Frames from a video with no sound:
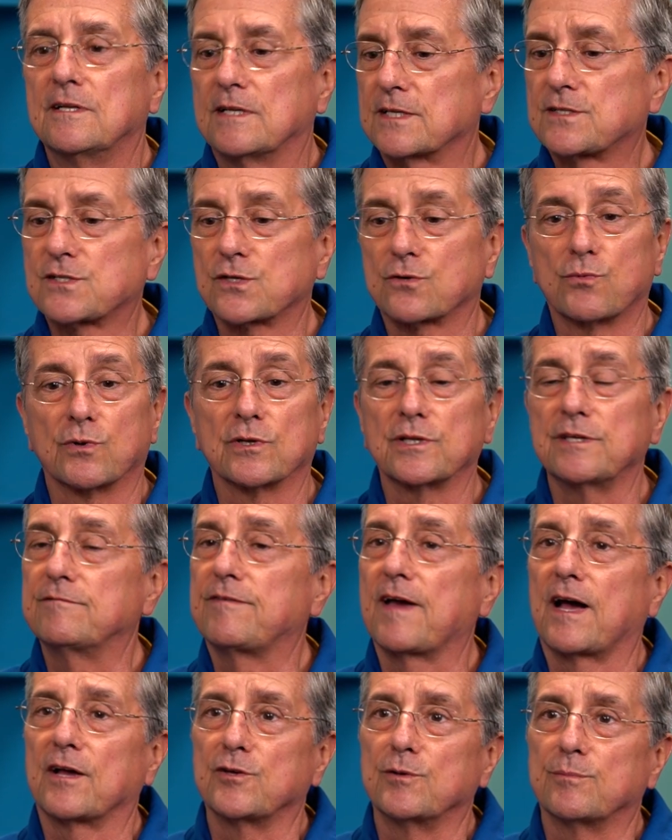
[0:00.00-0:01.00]
It's a really
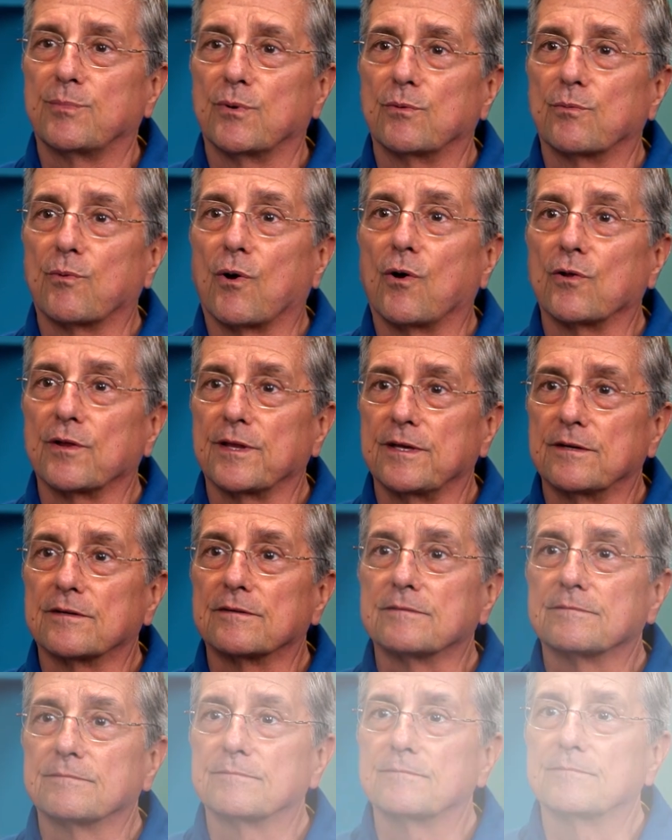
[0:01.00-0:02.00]
valuable role here.